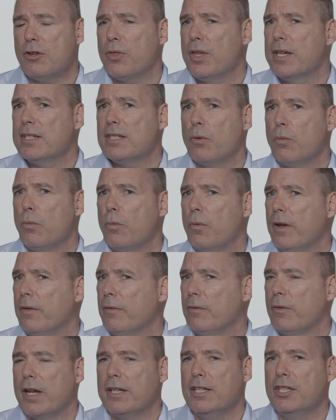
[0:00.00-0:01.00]
things that
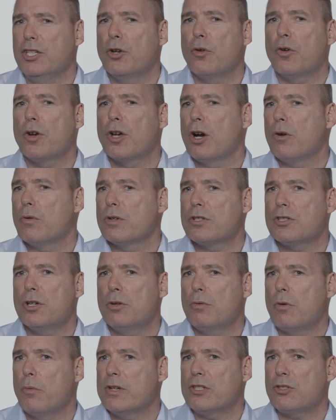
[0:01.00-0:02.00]
a year ago or
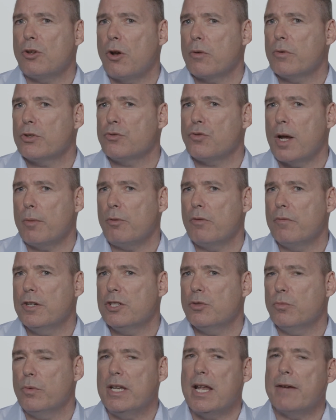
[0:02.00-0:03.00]
so when we started with Tribal
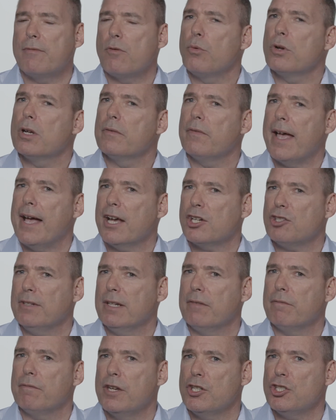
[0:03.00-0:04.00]
Vision, we never would have
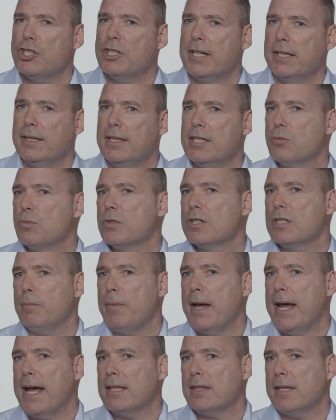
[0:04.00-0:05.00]
actually envisioned that this was the
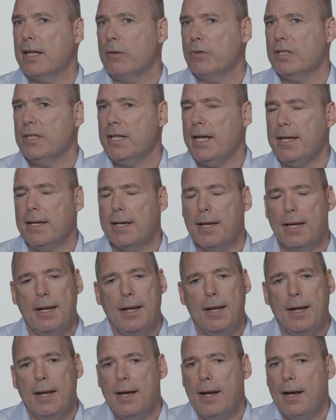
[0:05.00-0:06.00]
path that it would take.
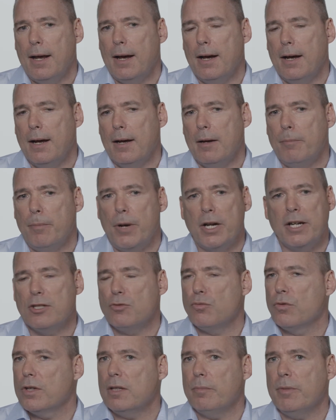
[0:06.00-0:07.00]
But
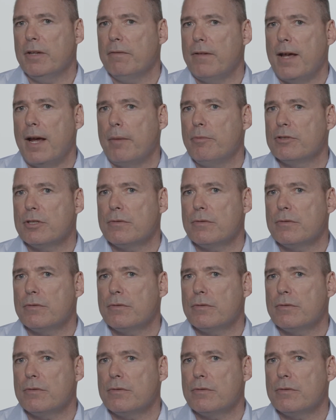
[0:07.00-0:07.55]
it's really been fabulous